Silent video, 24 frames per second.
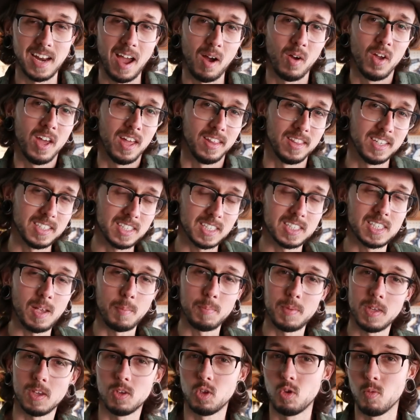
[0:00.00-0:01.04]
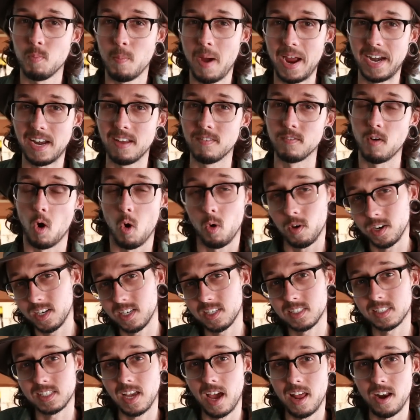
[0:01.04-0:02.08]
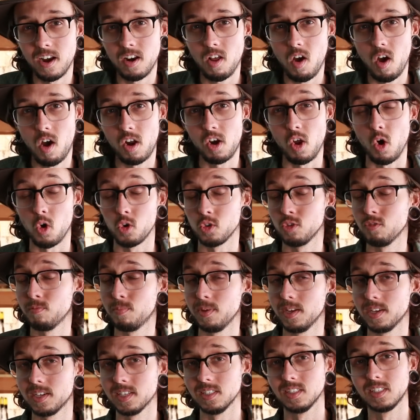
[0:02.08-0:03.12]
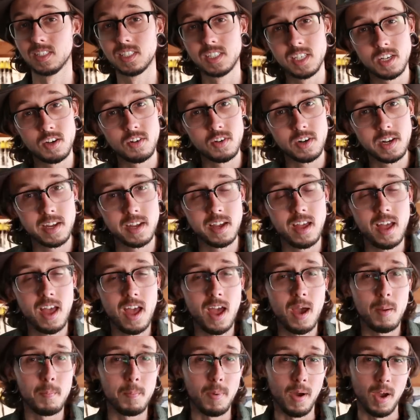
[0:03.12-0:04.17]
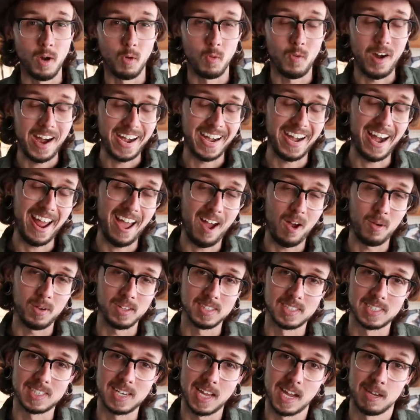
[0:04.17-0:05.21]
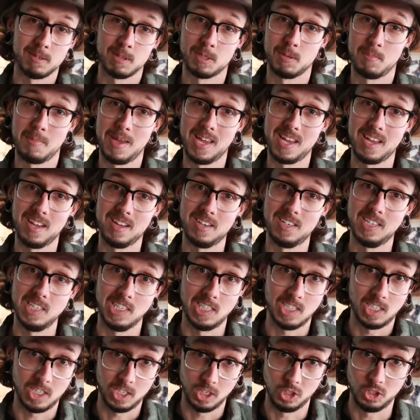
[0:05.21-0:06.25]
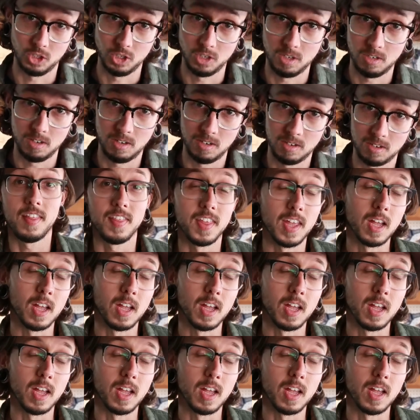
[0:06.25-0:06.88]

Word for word: Now, this is something you might have already decided on or you've been considering, but right now it's time to make a decision.